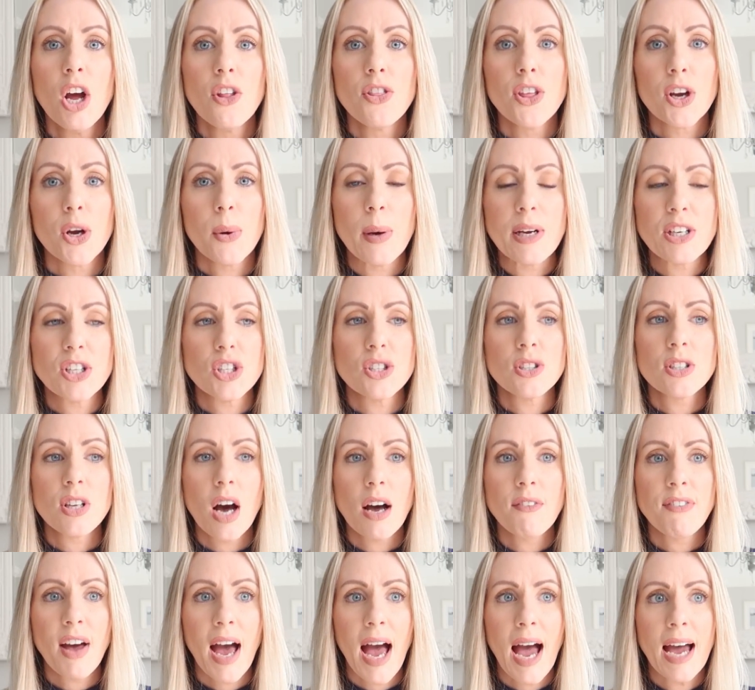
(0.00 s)
the questions
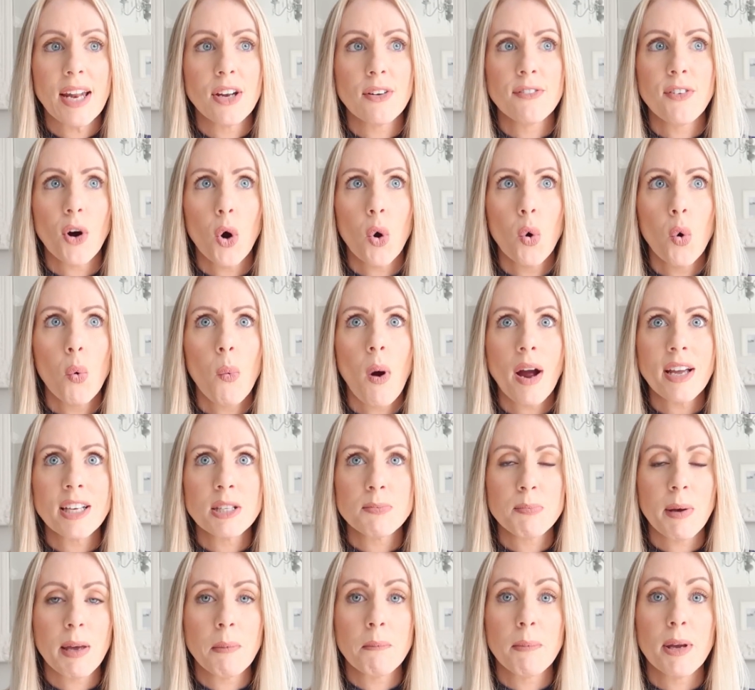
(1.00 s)
I've had have
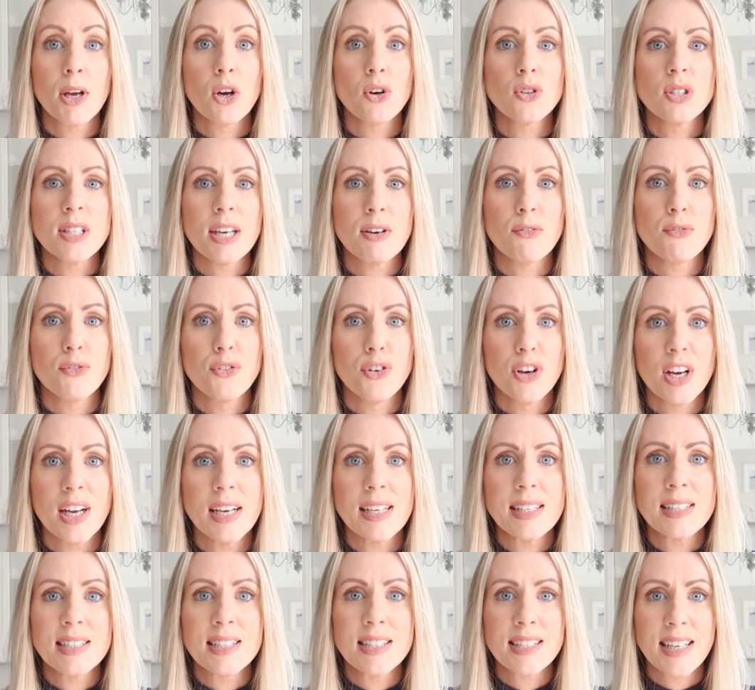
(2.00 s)
always been because they're
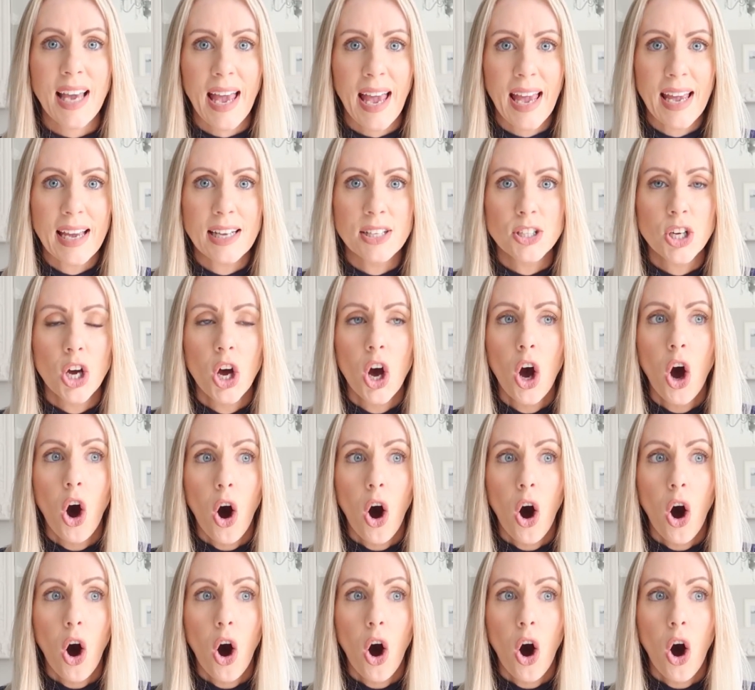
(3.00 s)
really scared